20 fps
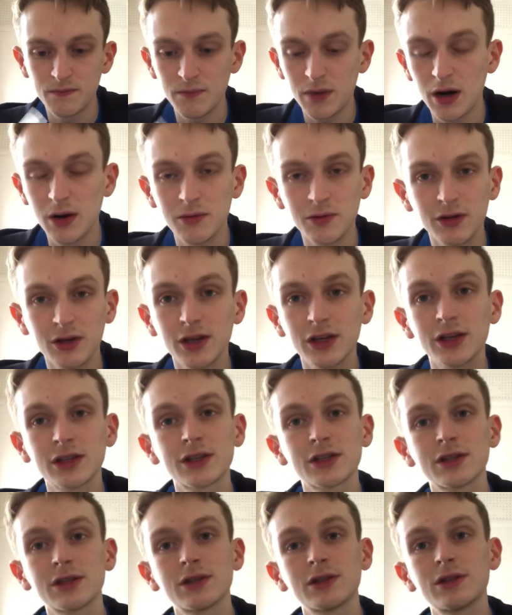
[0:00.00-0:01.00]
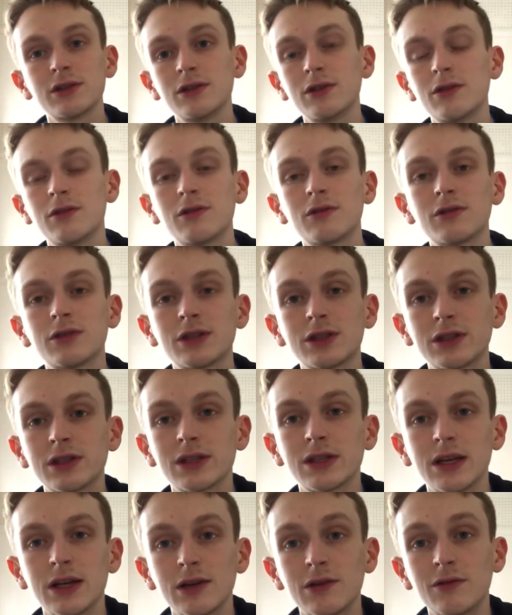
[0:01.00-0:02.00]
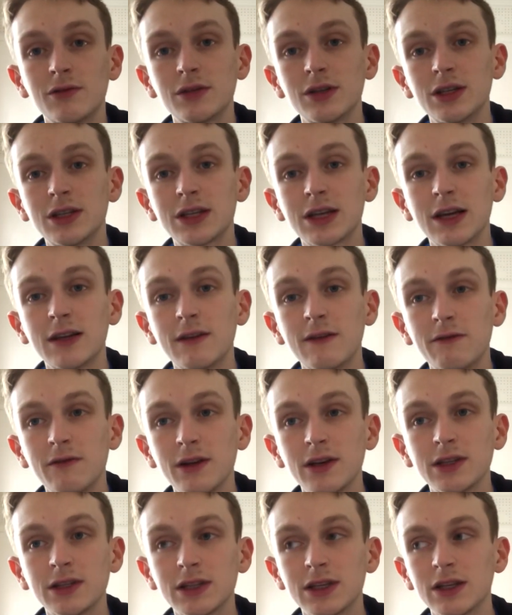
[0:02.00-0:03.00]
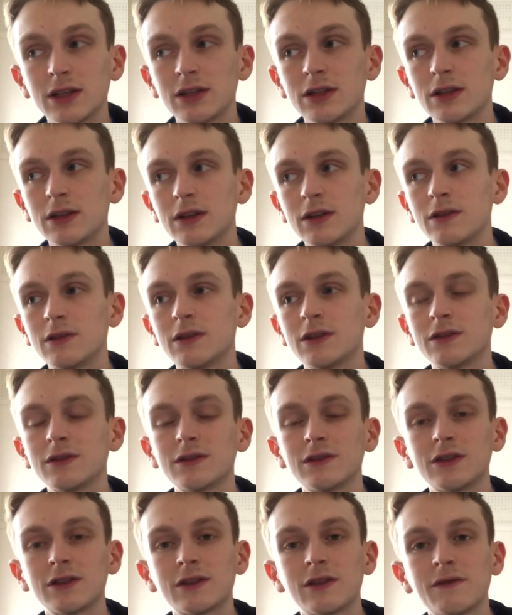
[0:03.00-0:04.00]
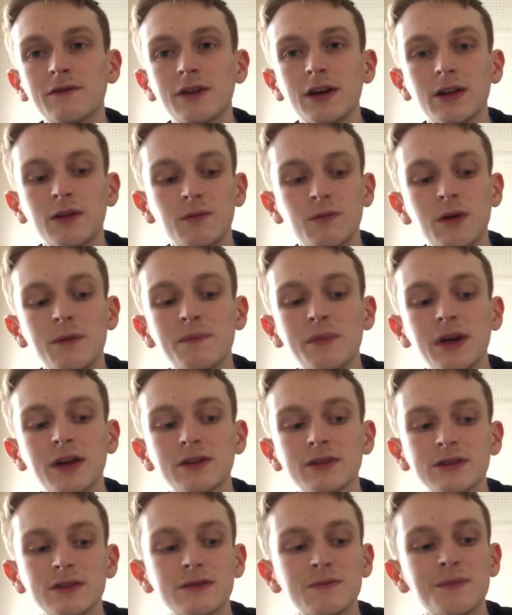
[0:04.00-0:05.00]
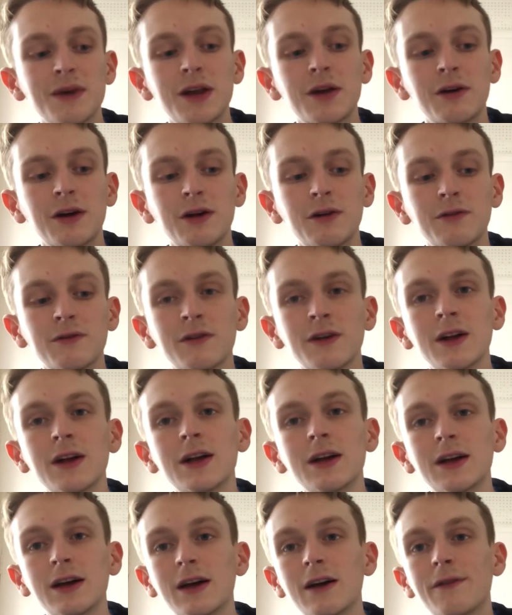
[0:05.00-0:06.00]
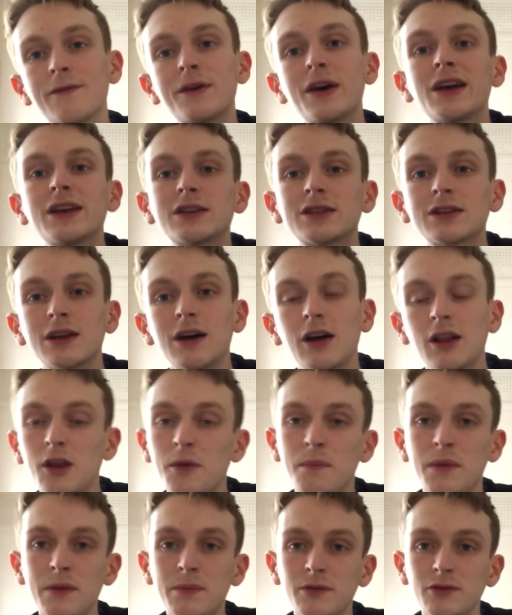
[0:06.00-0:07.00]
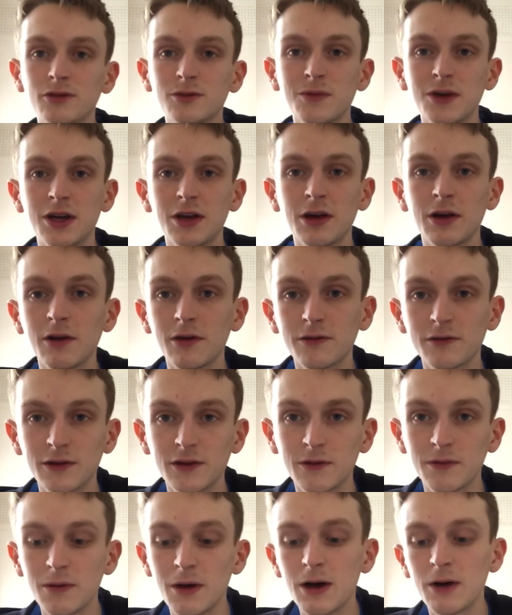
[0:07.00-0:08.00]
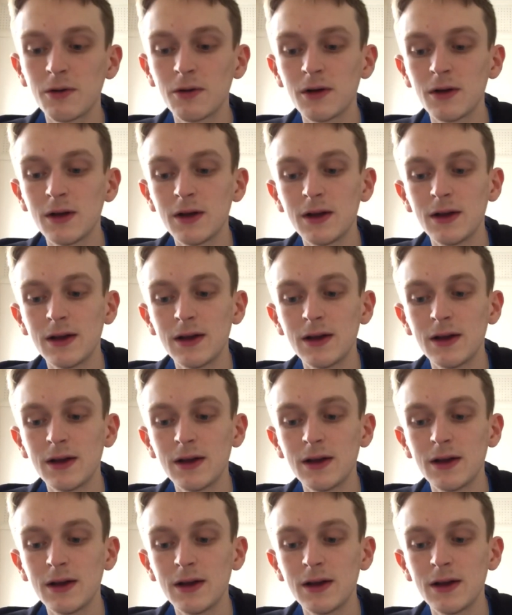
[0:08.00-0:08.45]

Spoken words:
powerless. It's all these kind of things that doesn't just affect one person's mental health, it affects other people's mental health as well,